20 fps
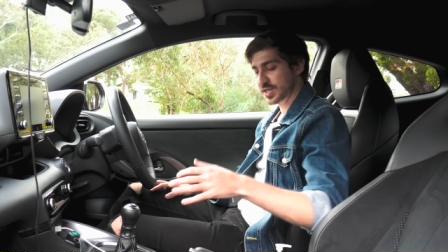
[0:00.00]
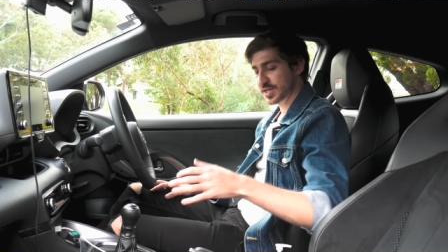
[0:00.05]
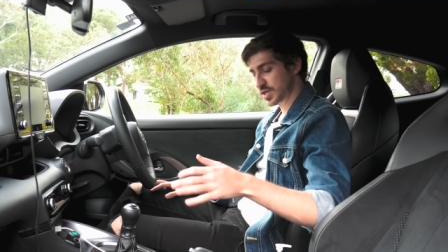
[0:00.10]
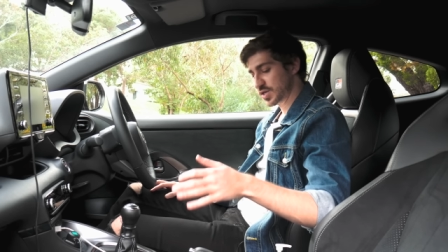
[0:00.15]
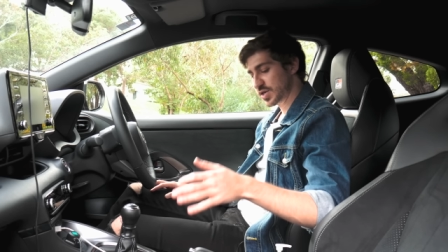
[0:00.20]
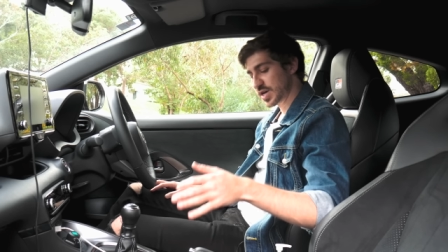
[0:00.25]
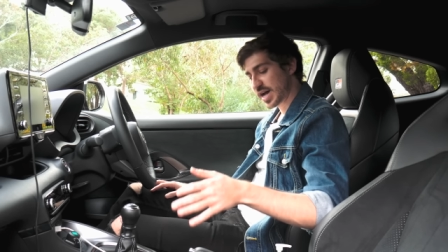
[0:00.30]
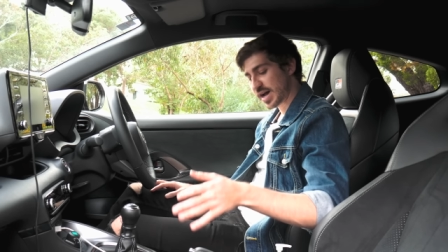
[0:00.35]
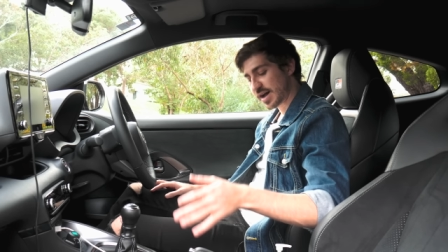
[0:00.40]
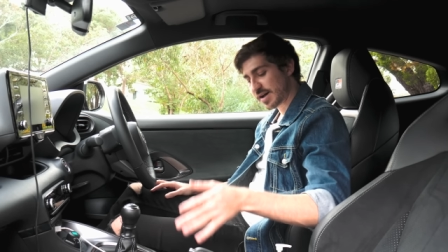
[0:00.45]

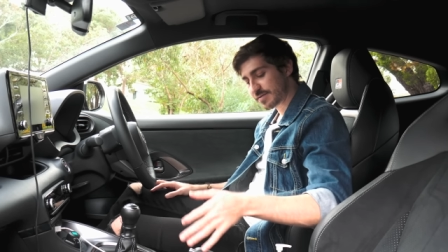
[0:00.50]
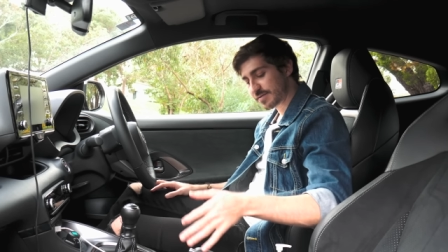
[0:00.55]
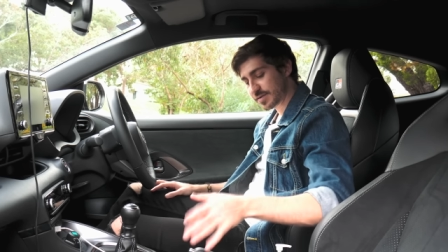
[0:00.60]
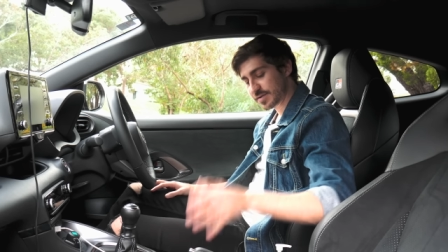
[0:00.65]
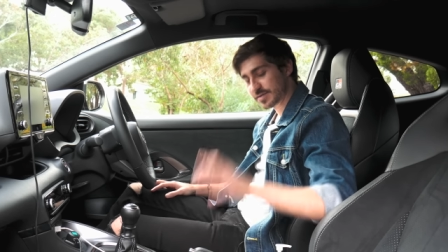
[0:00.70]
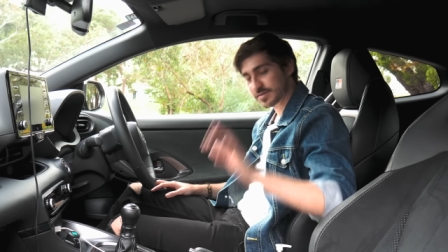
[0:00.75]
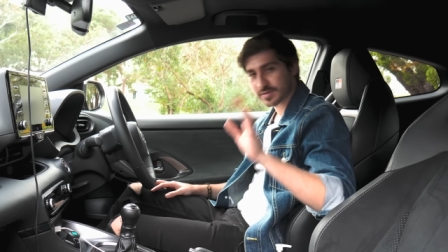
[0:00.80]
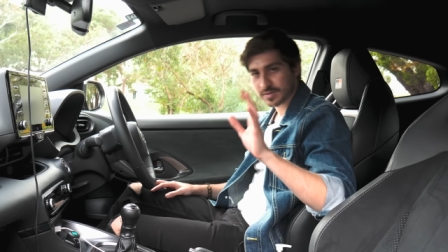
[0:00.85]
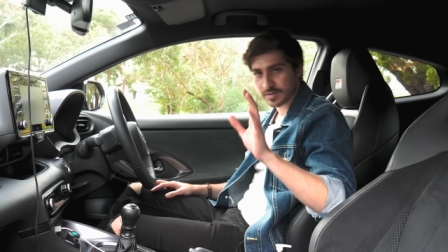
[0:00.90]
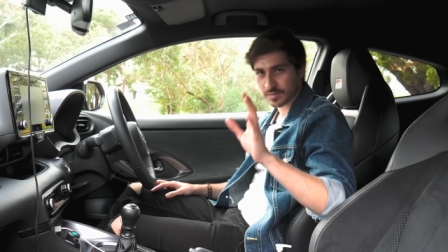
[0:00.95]
You have
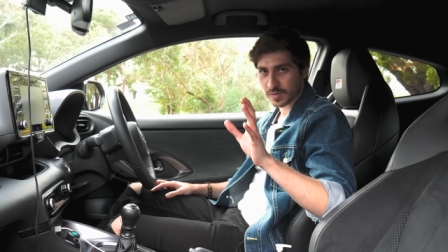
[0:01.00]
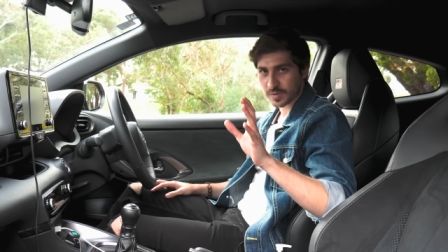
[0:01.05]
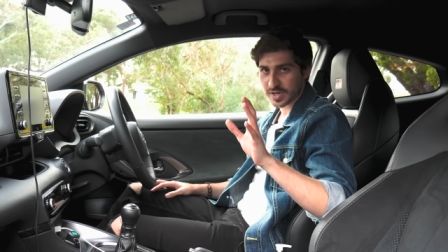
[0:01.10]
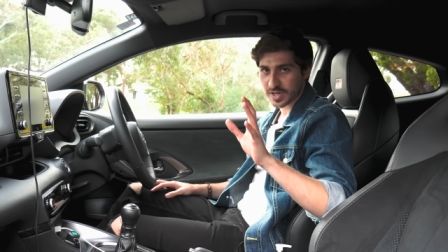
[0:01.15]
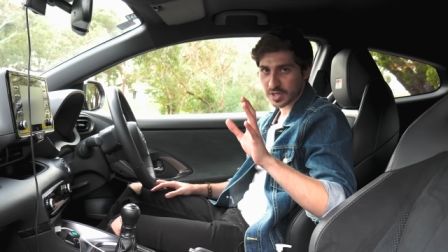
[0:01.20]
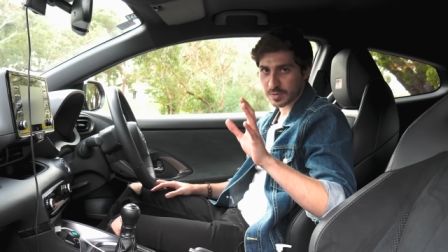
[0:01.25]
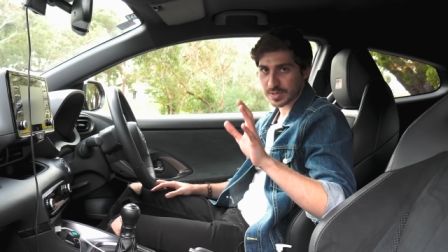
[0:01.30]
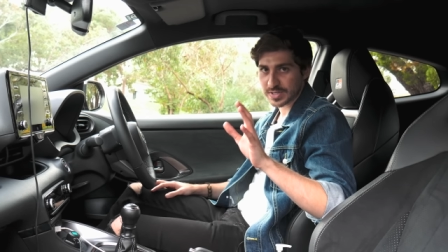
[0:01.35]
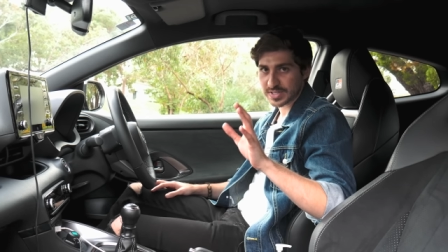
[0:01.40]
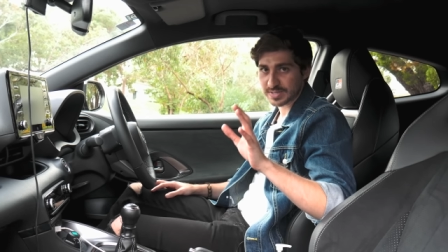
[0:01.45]
one
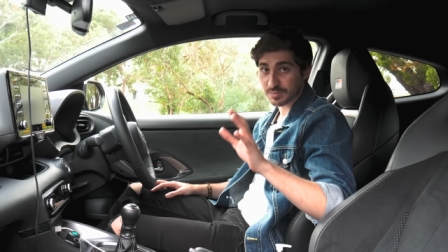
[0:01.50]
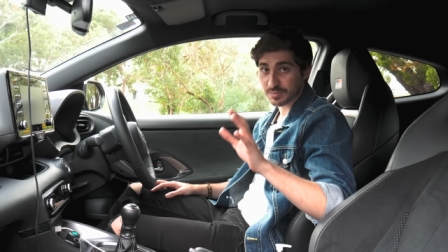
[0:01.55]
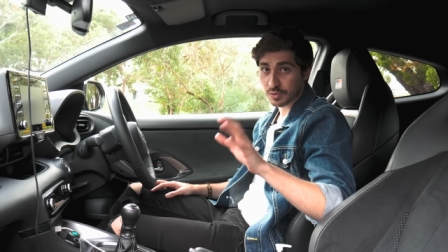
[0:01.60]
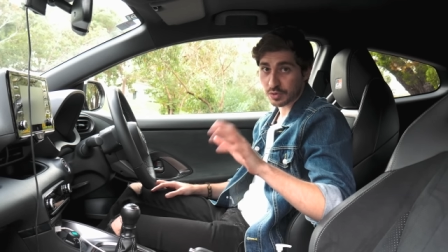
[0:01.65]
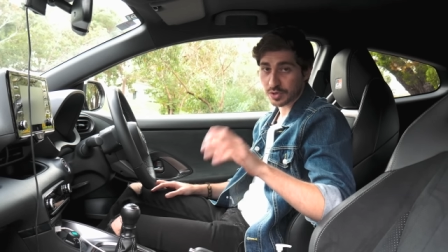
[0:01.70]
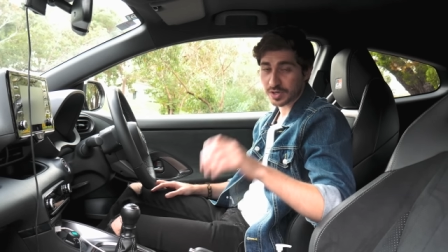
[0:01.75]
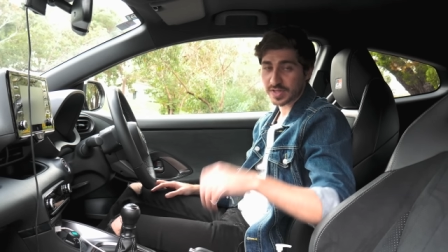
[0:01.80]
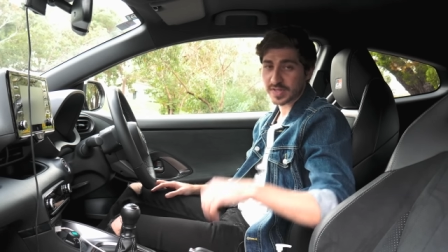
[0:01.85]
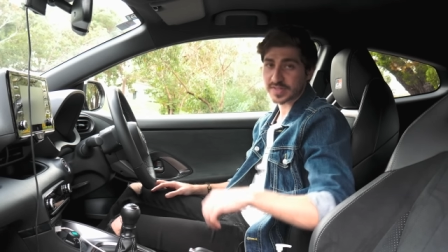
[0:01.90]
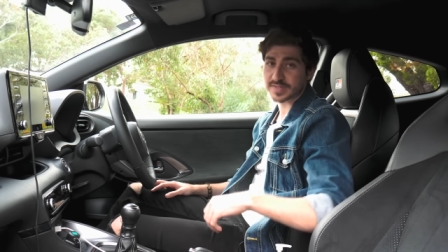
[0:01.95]
of the most
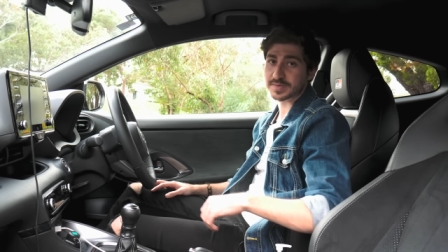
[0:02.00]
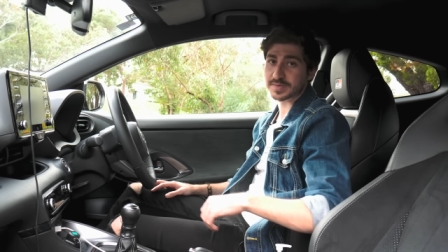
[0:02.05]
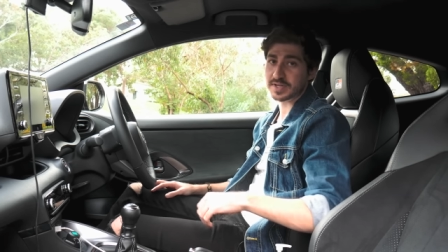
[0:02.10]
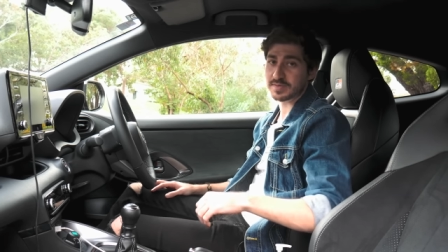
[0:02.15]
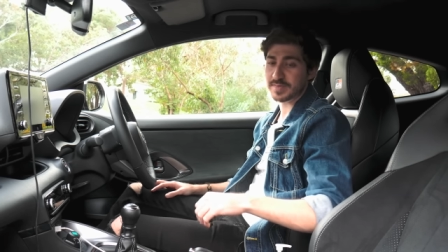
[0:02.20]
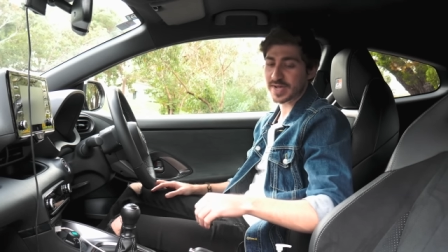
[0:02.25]
important things I'm going to